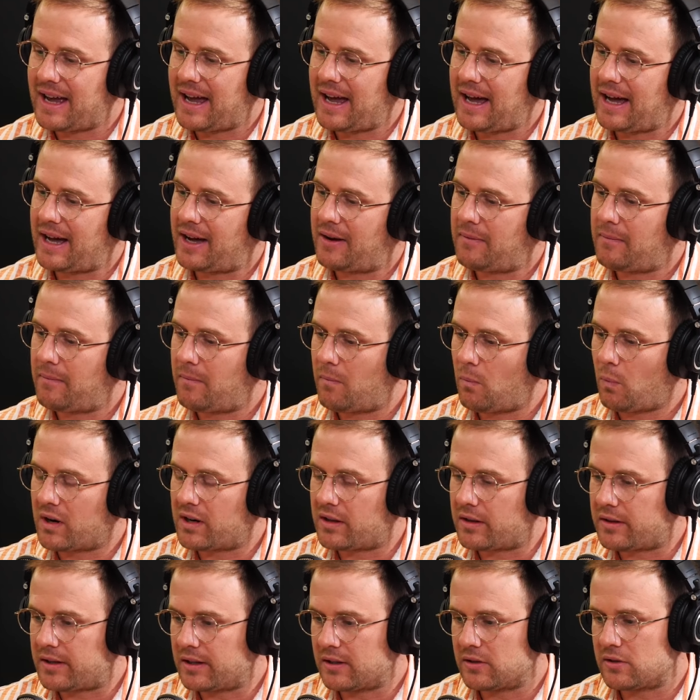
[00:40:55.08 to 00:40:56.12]
um, one of
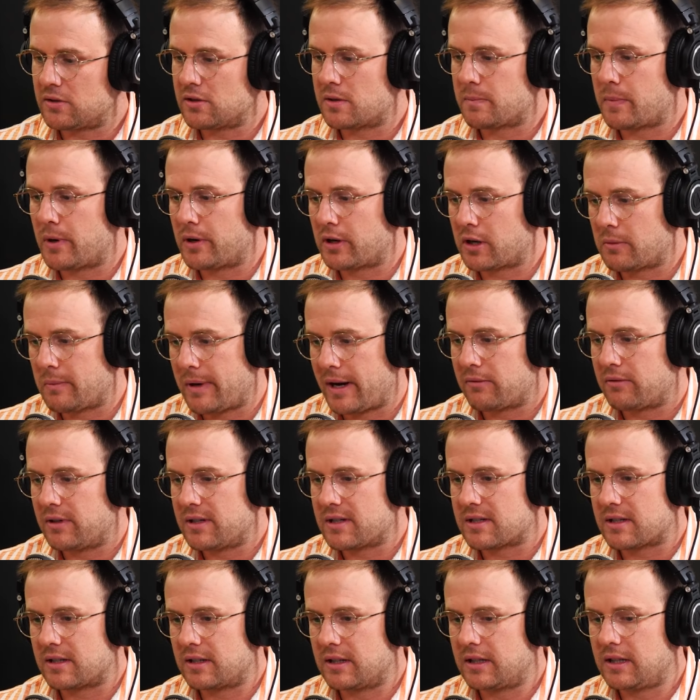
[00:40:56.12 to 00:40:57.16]
the things you spoke about
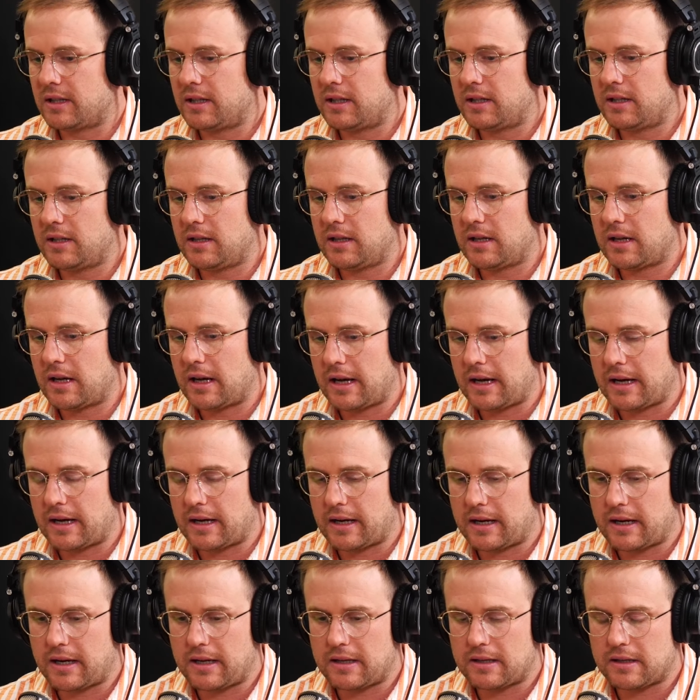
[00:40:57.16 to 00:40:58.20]
recently
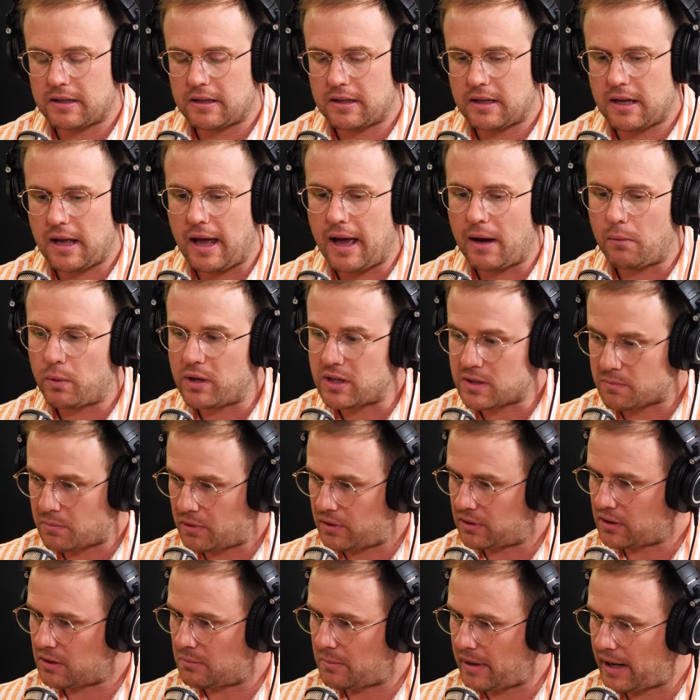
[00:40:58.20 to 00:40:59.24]
uh, and we
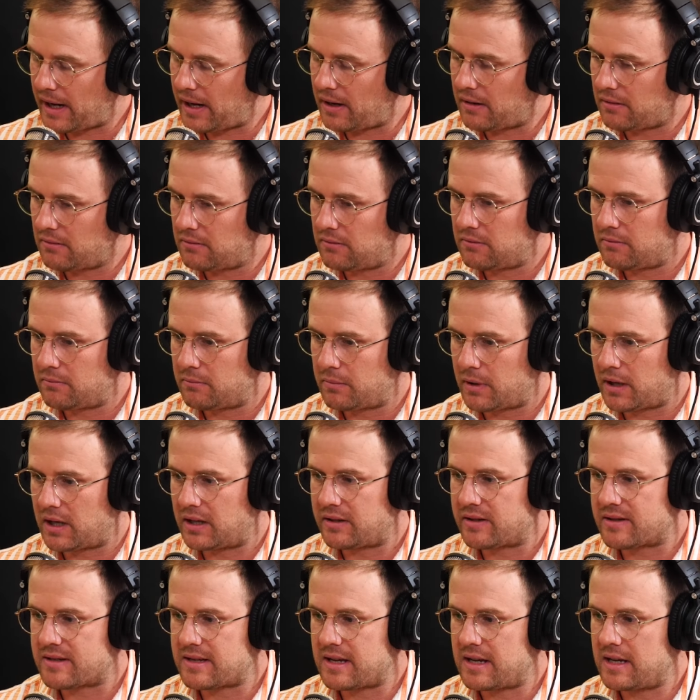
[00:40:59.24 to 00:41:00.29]
spoke about
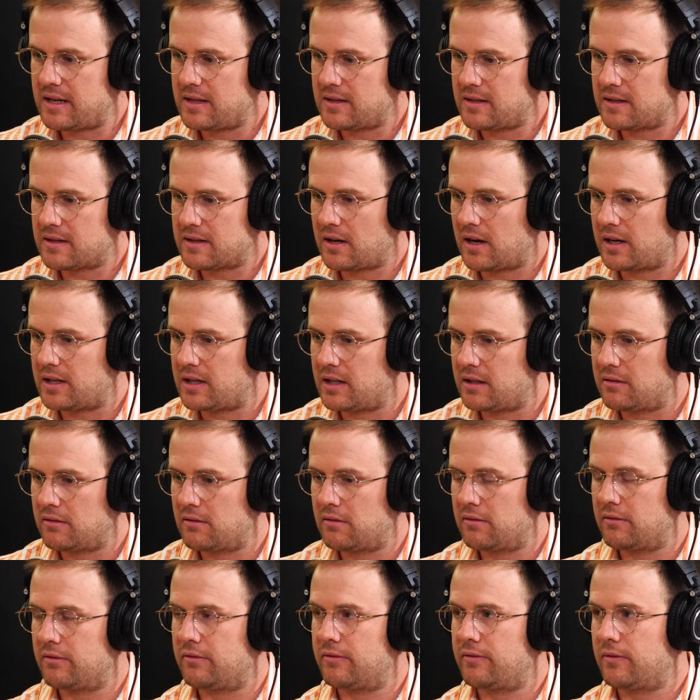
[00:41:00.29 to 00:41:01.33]
behind the scenes is the idea
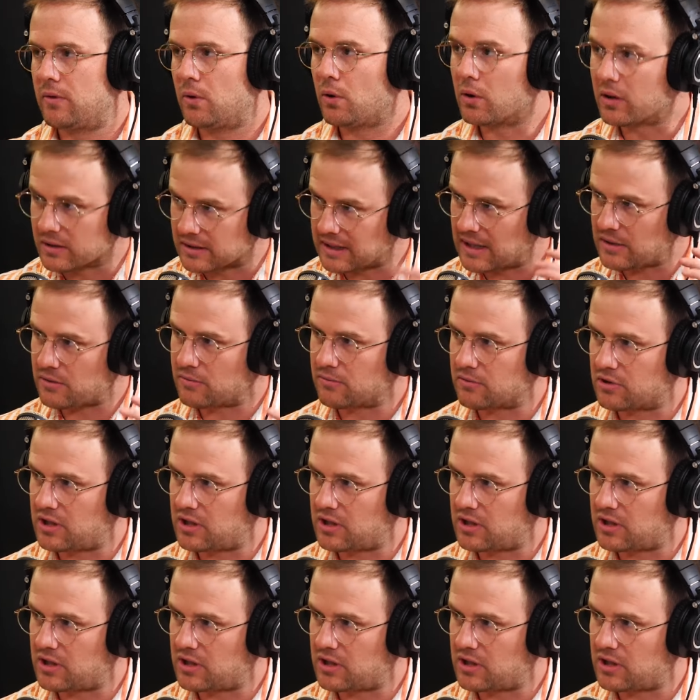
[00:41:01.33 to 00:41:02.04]
of organizational